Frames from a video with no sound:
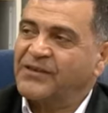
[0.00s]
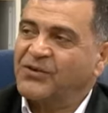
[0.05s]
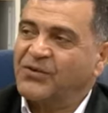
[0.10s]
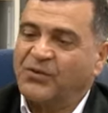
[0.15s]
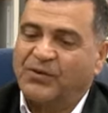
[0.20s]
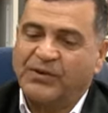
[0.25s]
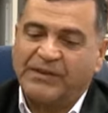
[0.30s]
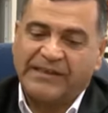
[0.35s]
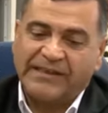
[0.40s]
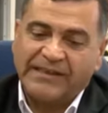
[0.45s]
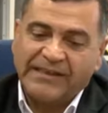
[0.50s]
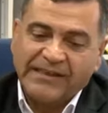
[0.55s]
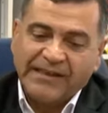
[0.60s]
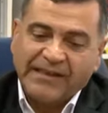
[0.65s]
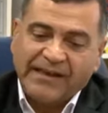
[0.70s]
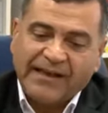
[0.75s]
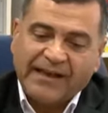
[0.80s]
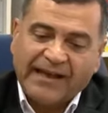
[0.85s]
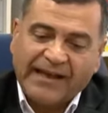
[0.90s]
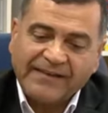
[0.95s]
recorder.
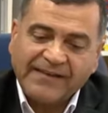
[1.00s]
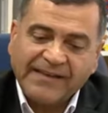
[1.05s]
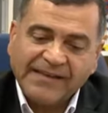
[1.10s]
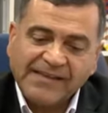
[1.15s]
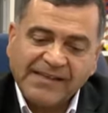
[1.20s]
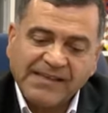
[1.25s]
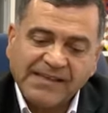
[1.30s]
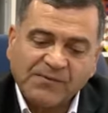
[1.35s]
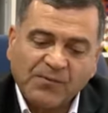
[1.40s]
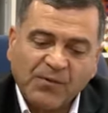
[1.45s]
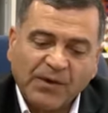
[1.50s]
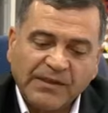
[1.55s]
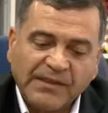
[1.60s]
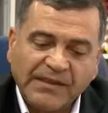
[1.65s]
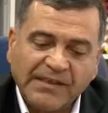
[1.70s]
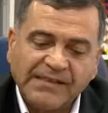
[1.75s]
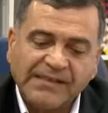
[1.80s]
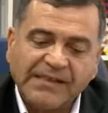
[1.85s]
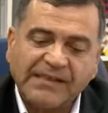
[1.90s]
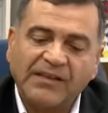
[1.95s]
And this is what
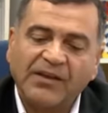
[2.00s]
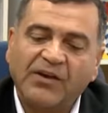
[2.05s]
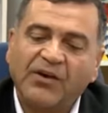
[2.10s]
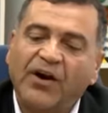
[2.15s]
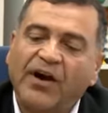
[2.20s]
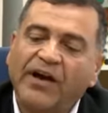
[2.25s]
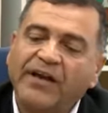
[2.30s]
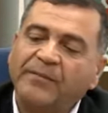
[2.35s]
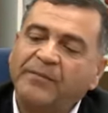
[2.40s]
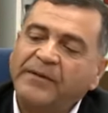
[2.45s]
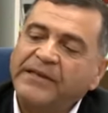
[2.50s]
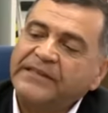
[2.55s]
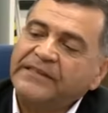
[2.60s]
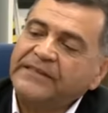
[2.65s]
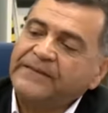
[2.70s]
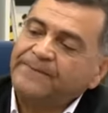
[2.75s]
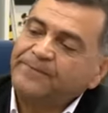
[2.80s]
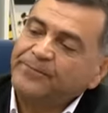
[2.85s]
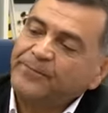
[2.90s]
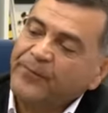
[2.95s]
is in the cockpit.
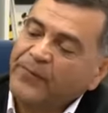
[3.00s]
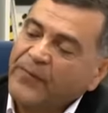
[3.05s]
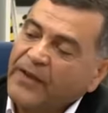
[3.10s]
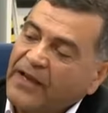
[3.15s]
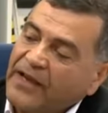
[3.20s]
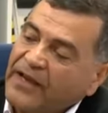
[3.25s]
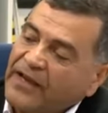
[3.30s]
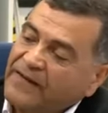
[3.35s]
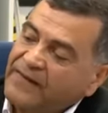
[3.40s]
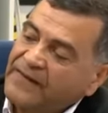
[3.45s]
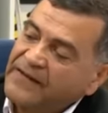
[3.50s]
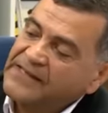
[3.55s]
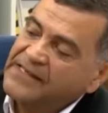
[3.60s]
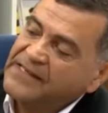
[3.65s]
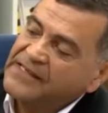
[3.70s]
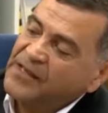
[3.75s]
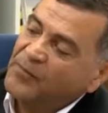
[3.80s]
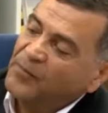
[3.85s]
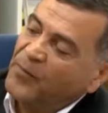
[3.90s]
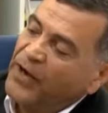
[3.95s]
This
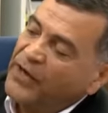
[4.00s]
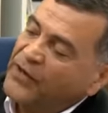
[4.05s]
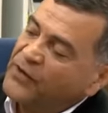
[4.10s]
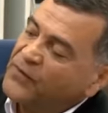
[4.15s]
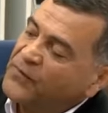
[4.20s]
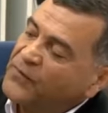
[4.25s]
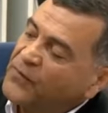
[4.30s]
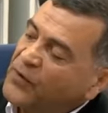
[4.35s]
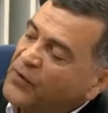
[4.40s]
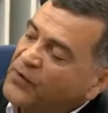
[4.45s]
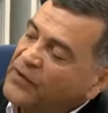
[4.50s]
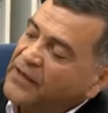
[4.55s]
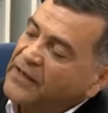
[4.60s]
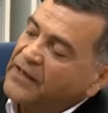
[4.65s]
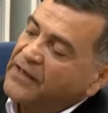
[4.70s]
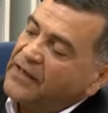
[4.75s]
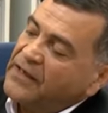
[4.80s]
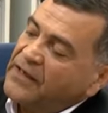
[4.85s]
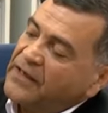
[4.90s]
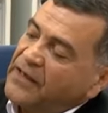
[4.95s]
is the microphone.
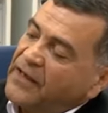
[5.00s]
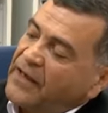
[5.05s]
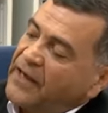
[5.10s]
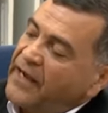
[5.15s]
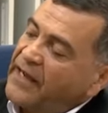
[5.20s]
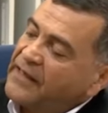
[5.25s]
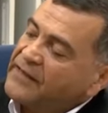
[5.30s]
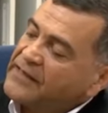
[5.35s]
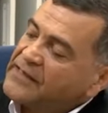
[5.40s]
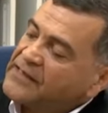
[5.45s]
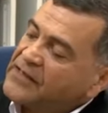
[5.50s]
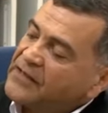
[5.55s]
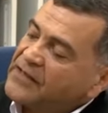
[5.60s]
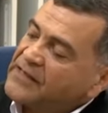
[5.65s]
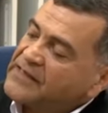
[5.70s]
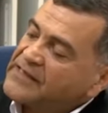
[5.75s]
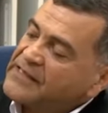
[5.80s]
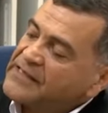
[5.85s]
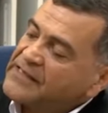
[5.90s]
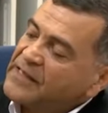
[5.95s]
And these are the
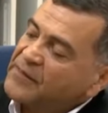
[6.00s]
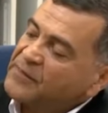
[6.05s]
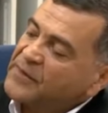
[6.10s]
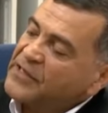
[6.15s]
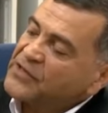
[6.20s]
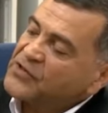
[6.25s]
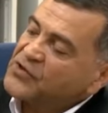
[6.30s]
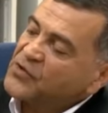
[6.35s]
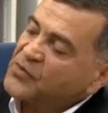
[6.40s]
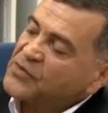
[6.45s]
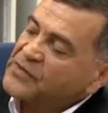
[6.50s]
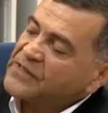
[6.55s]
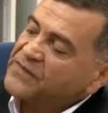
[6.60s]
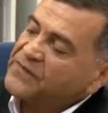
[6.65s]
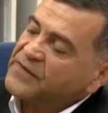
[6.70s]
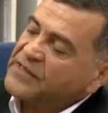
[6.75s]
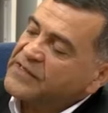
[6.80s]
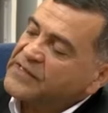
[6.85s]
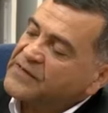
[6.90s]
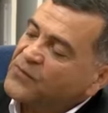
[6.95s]
system that shows
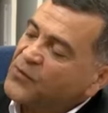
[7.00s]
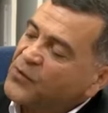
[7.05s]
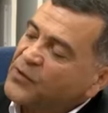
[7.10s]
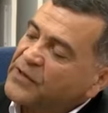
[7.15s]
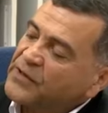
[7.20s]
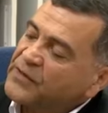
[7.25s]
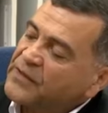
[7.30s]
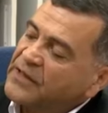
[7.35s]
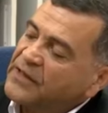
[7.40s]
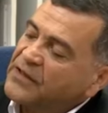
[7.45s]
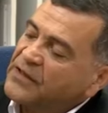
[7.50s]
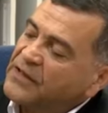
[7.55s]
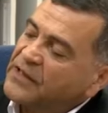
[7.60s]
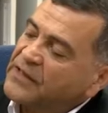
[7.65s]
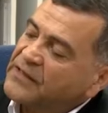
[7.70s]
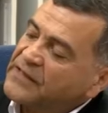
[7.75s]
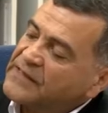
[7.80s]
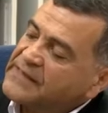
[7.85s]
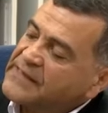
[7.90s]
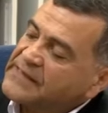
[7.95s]
if it is working.
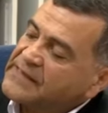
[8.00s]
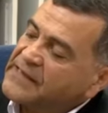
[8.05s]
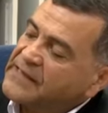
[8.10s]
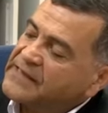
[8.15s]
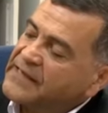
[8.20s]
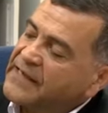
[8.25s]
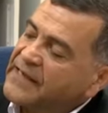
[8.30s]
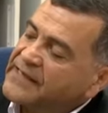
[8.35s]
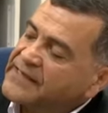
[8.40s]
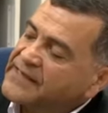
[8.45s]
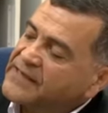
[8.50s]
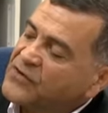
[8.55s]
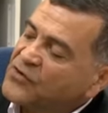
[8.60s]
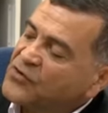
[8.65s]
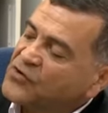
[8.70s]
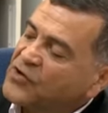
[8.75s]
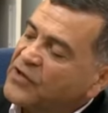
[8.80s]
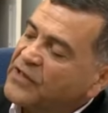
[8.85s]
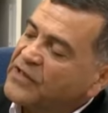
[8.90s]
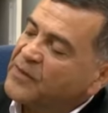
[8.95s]
This is the test,
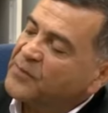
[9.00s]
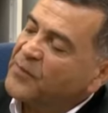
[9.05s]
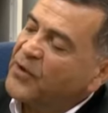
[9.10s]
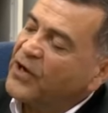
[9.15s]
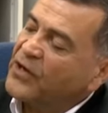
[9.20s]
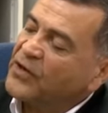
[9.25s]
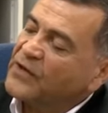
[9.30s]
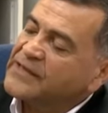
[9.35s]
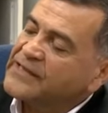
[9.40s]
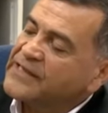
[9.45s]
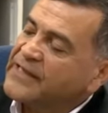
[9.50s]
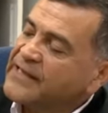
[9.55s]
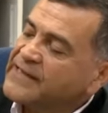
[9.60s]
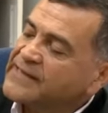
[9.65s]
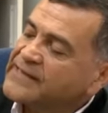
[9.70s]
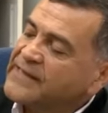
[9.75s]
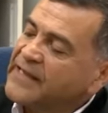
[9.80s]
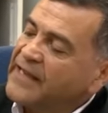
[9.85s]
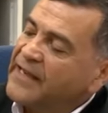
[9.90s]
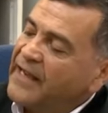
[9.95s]
usually the pilot's
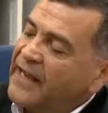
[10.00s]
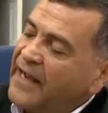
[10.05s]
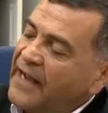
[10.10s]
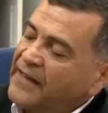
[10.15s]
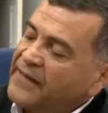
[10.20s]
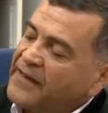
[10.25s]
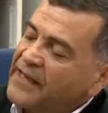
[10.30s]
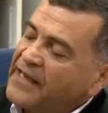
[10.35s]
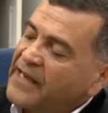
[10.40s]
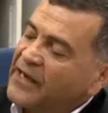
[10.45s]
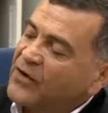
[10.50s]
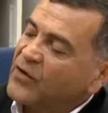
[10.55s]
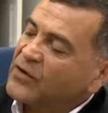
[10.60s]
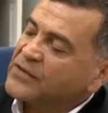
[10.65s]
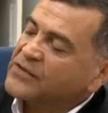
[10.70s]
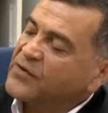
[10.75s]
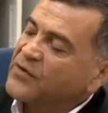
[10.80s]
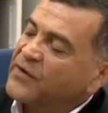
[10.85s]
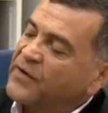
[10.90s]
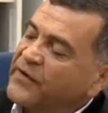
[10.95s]
test. And they can
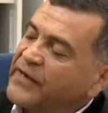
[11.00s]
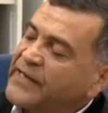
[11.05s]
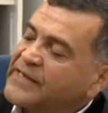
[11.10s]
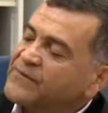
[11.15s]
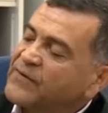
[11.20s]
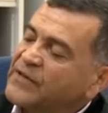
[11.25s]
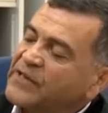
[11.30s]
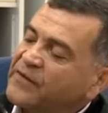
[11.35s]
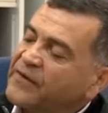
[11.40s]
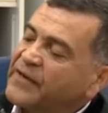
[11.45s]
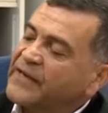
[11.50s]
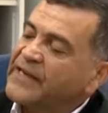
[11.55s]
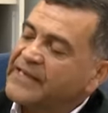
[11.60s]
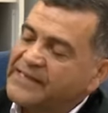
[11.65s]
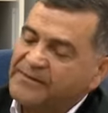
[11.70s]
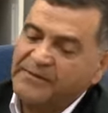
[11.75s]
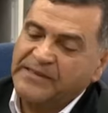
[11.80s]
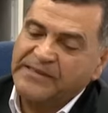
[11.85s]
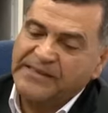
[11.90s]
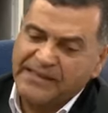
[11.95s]
also erase whatever
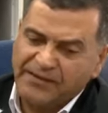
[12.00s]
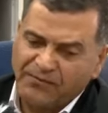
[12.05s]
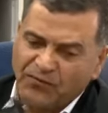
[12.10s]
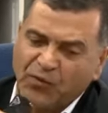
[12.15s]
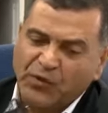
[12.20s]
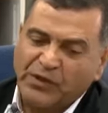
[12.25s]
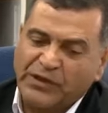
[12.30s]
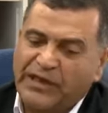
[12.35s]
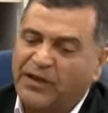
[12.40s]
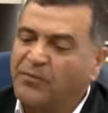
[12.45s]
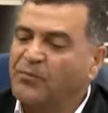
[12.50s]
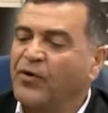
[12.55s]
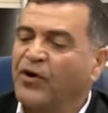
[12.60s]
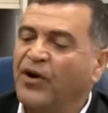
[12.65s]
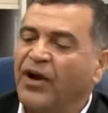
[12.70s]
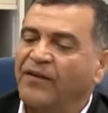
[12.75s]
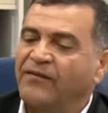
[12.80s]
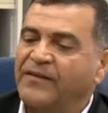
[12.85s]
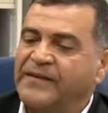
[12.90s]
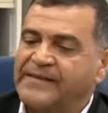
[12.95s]
has been said for their
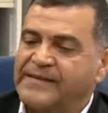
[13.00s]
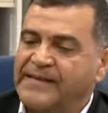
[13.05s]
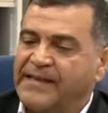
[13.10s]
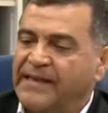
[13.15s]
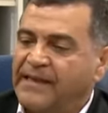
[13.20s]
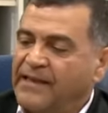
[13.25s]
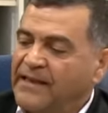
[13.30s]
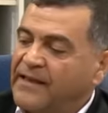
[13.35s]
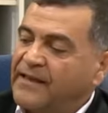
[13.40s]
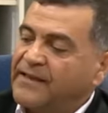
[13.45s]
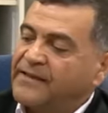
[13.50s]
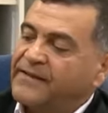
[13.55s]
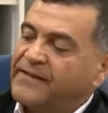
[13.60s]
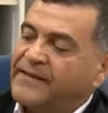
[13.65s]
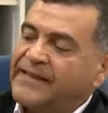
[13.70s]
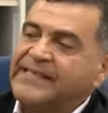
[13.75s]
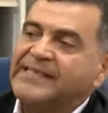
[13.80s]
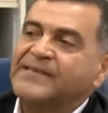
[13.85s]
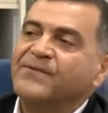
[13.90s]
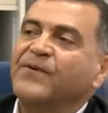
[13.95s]
privacy.
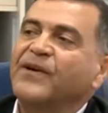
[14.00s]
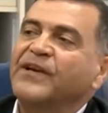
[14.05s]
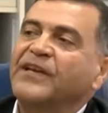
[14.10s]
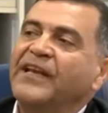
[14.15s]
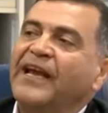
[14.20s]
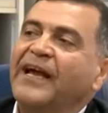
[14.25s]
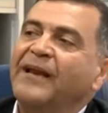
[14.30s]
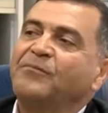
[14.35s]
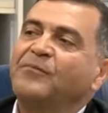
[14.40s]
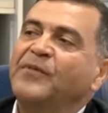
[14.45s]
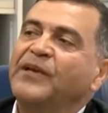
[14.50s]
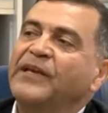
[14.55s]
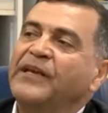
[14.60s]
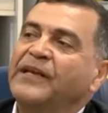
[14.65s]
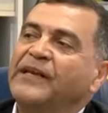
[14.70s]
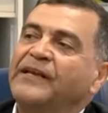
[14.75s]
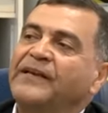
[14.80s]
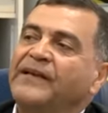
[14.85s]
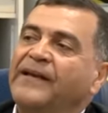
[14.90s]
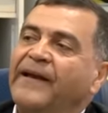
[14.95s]
This one can be